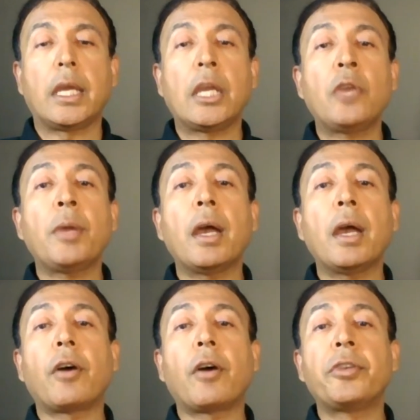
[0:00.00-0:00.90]
You may
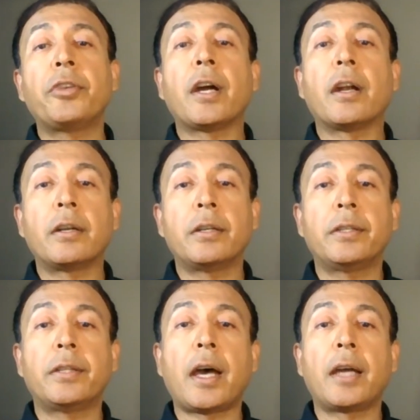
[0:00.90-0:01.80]
have already heard
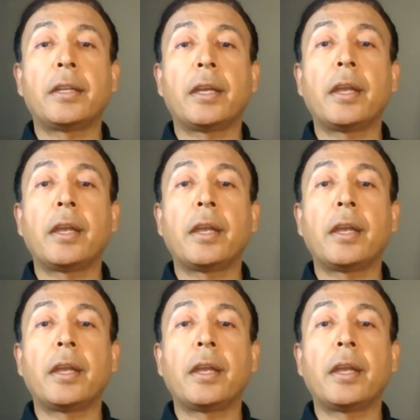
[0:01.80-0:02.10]
that